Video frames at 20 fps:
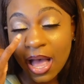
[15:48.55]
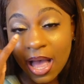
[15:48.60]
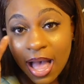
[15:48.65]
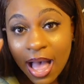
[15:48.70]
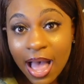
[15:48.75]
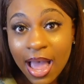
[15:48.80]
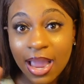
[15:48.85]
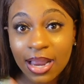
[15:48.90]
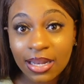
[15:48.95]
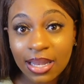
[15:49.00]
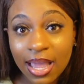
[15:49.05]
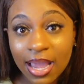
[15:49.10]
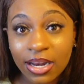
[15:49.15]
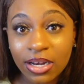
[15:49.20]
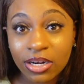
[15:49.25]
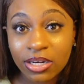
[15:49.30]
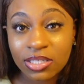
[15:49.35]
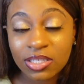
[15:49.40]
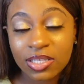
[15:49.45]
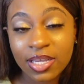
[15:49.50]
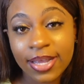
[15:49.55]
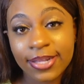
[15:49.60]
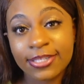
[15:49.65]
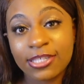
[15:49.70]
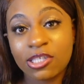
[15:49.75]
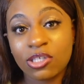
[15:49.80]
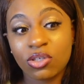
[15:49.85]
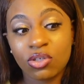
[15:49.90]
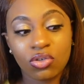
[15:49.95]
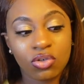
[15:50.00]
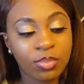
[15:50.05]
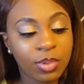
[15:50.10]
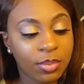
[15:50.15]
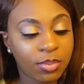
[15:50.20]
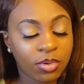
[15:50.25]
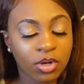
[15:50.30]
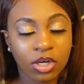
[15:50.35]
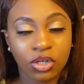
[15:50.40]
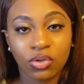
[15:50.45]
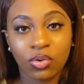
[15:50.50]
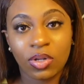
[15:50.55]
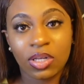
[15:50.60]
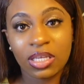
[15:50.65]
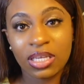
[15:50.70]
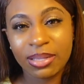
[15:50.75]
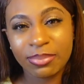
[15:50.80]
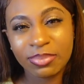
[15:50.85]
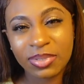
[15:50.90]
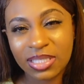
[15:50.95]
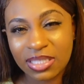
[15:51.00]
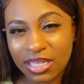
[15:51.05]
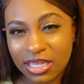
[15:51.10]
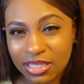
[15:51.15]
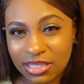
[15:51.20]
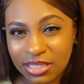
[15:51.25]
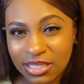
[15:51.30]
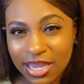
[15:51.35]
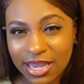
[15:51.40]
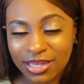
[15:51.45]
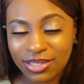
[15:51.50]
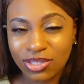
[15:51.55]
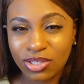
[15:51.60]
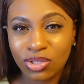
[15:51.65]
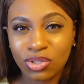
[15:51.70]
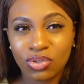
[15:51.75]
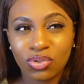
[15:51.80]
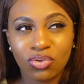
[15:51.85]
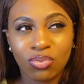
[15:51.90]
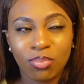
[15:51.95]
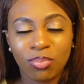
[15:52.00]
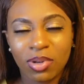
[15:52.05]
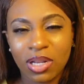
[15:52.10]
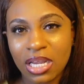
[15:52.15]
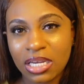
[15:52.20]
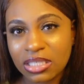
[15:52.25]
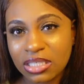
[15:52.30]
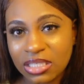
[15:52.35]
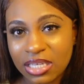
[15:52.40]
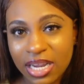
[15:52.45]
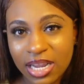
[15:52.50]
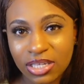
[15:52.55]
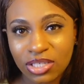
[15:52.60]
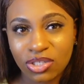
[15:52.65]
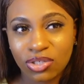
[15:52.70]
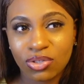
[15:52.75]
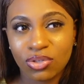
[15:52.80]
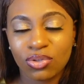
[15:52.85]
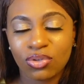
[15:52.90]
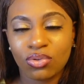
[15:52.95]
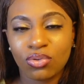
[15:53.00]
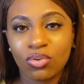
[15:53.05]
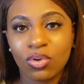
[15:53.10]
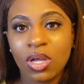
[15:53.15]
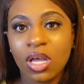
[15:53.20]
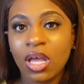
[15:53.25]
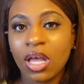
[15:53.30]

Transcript: eyeliner tattoo, people are doing lipstick tattoo, blush tattoo.